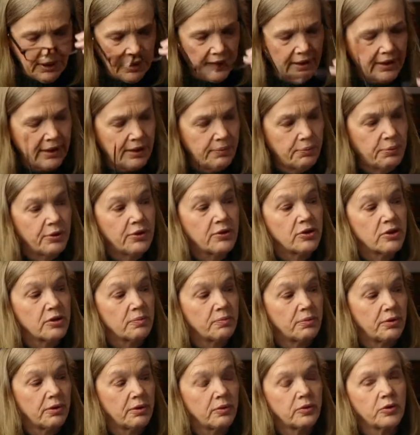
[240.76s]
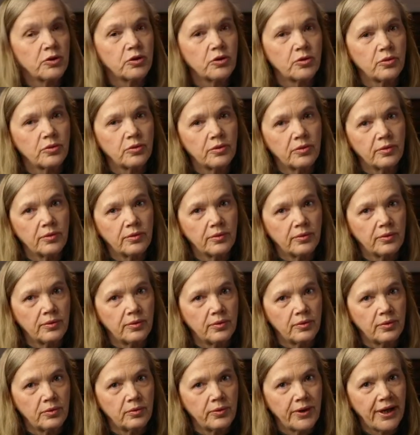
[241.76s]
that the principal was
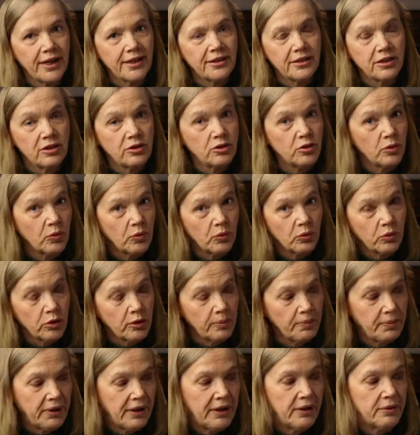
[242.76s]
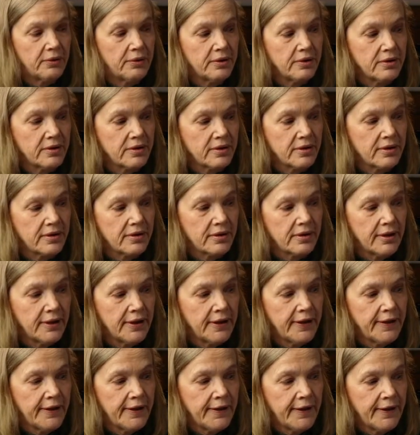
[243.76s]
writing to all the parents,
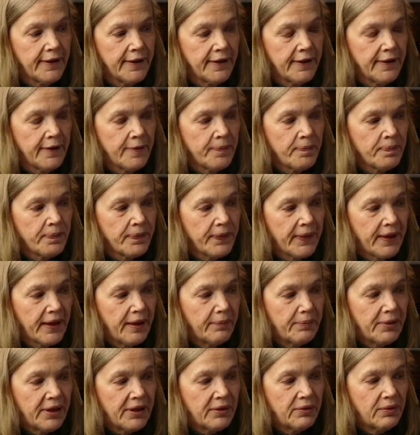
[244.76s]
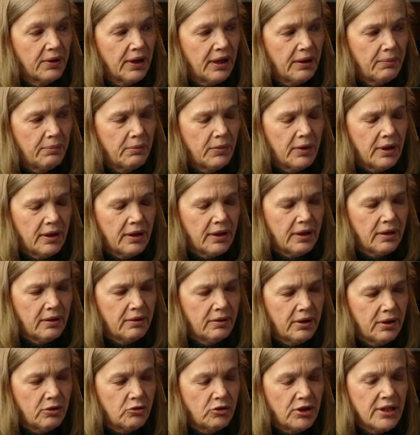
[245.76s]
but
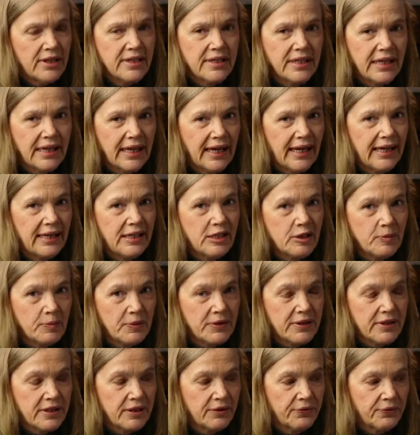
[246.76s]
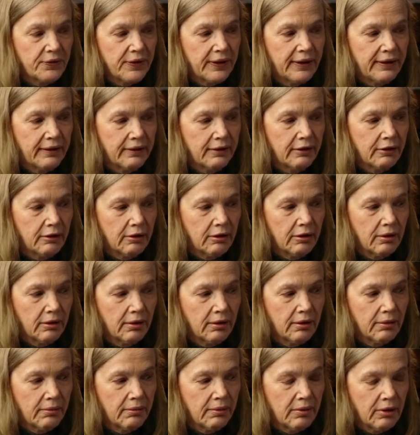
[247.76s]
addressing a specific
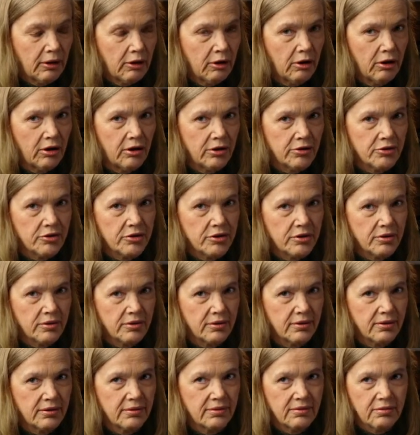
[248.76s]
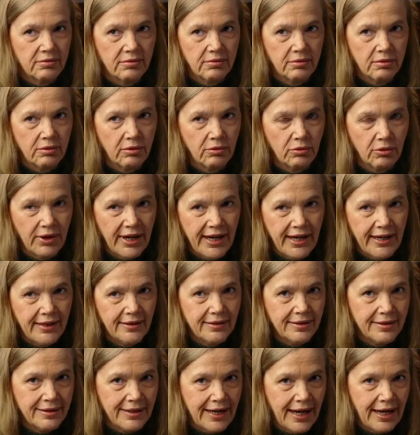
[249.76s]
class,
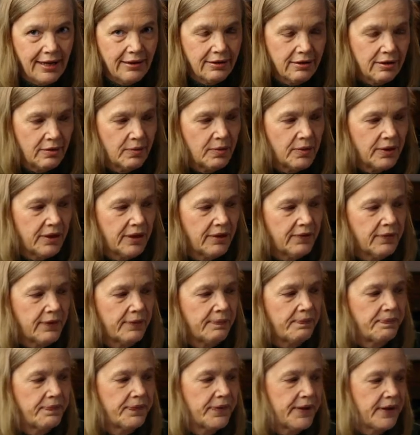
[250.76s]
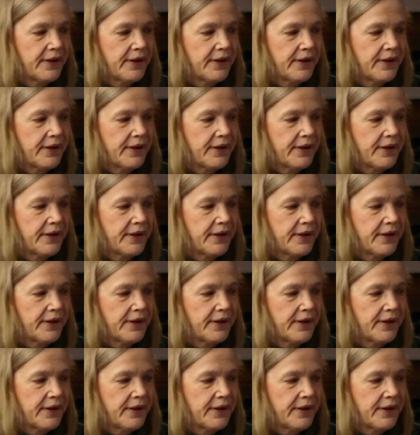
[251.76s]
grade, standard, whatever.